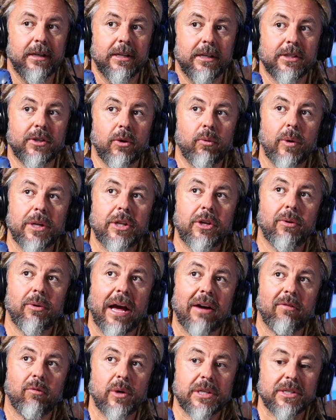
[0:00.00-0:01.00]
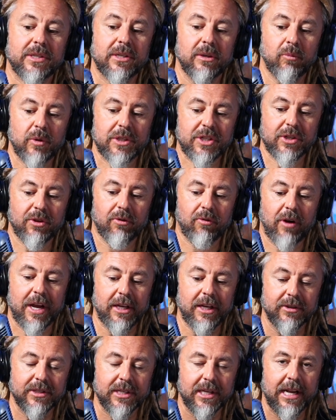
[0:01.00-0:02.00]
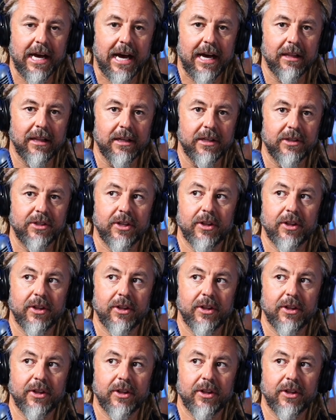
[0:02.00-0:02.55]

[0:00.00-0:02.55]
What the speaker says: So when you have wisdom, which is the right use of knowledge,